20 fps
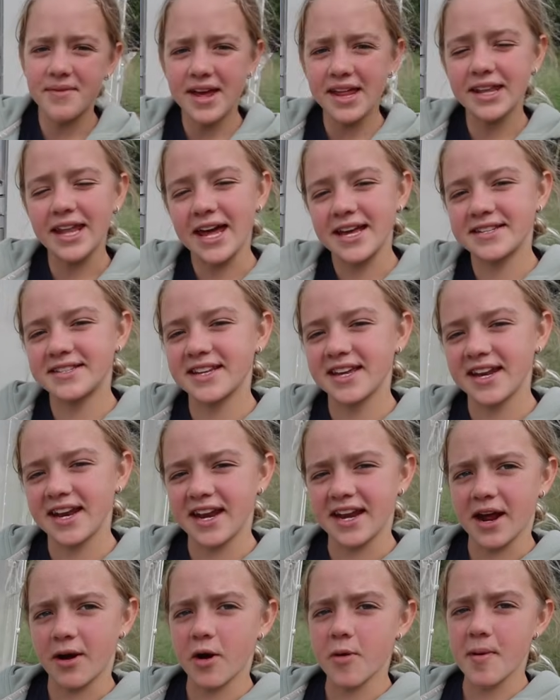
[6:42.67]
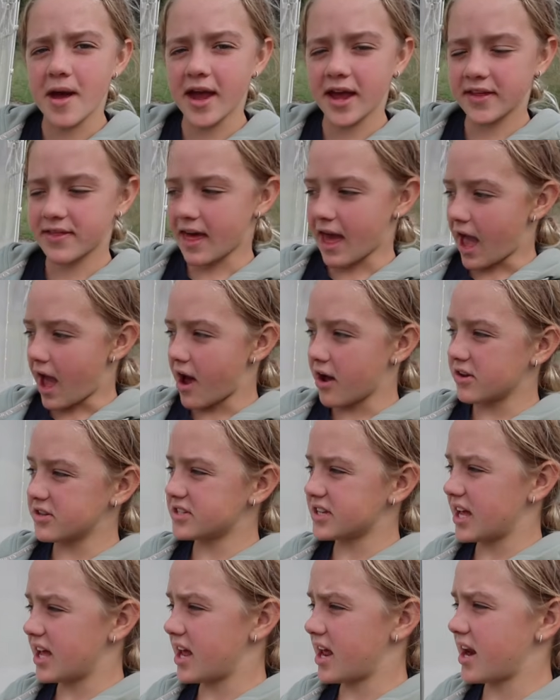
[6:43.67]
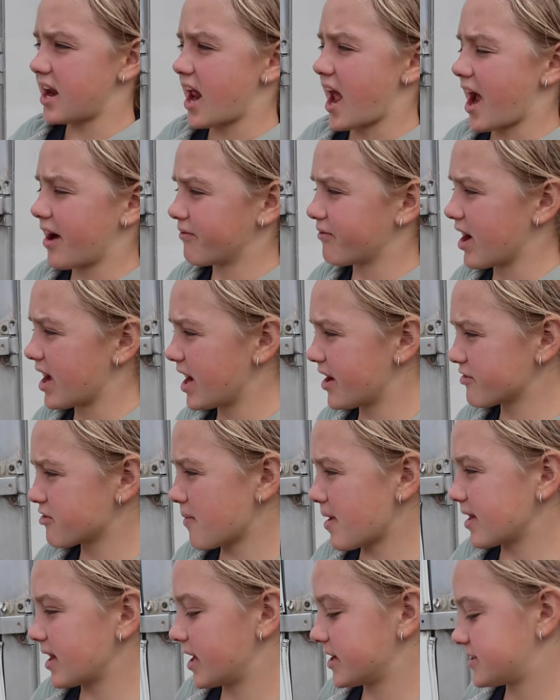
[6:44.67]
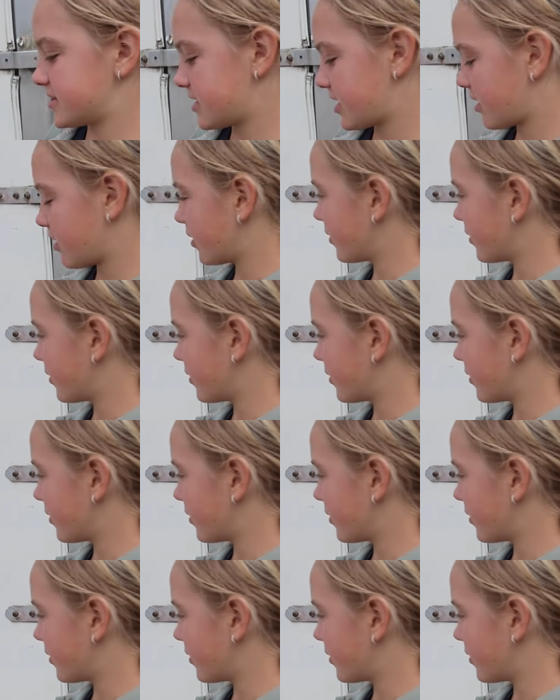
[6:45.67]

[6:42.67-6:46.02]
my lesson, and now we're back at the house. And right after my lesson, I